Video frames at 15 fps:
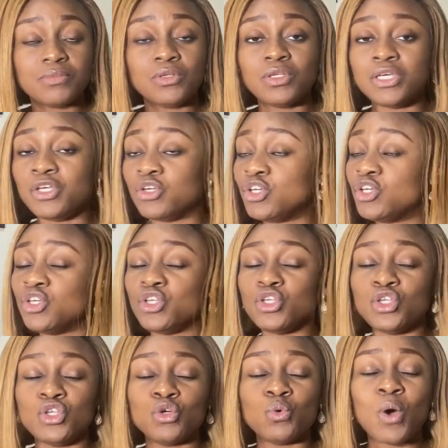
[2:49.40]

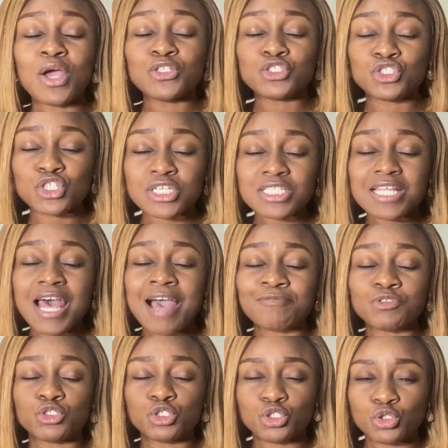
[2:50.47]
you just have
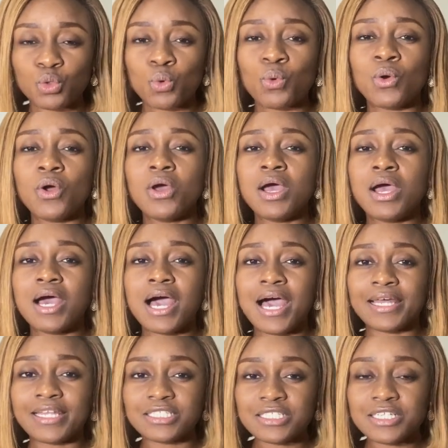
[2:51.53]
to show
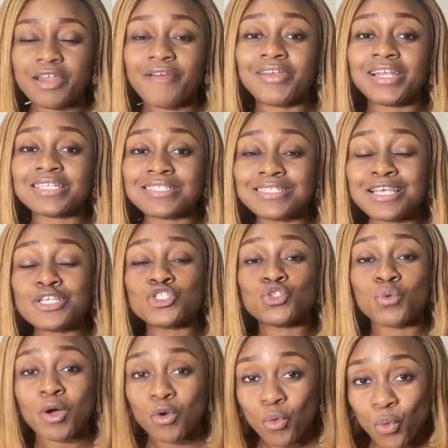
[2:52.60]
an itinerary that says
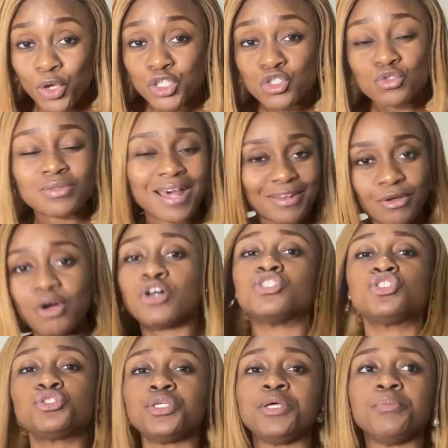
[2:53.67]
you are going to that
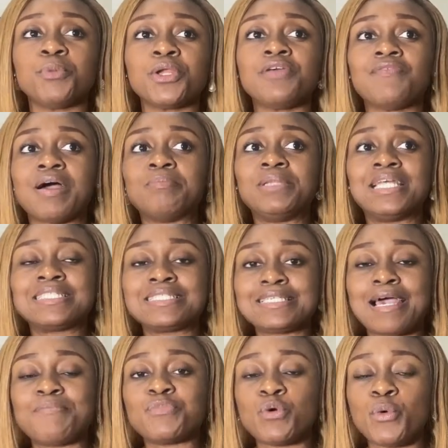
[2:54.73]
country. But if I'm, let's say
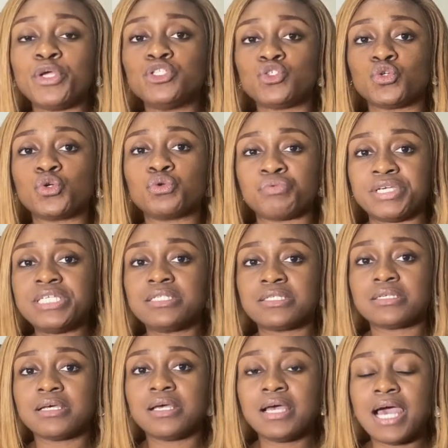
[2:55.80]
I'm going to
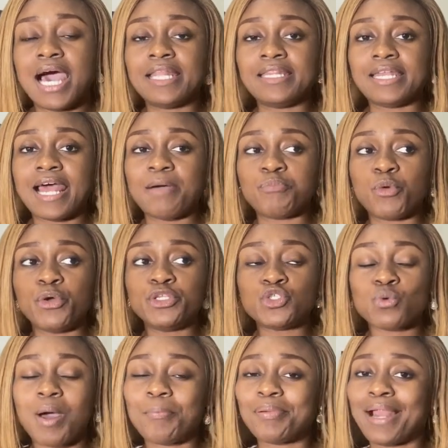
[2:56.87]
Greece and then I'm going
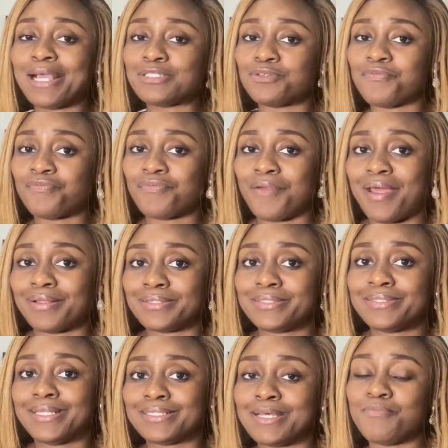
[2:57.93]
to apply to France
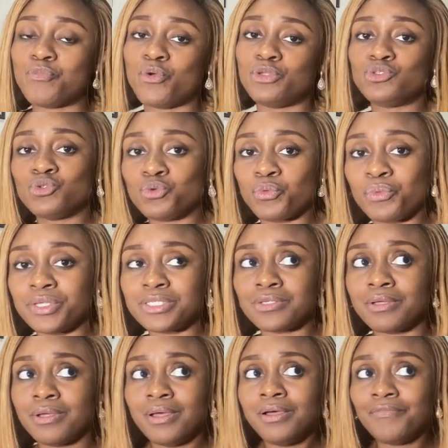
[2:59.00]
that I'm going to Greece.
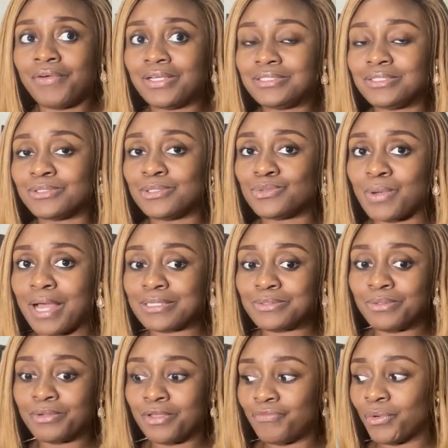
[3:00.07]
France is going to ask
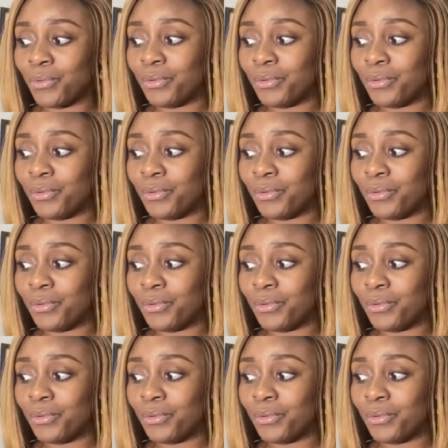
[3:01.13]
you, okay, if you're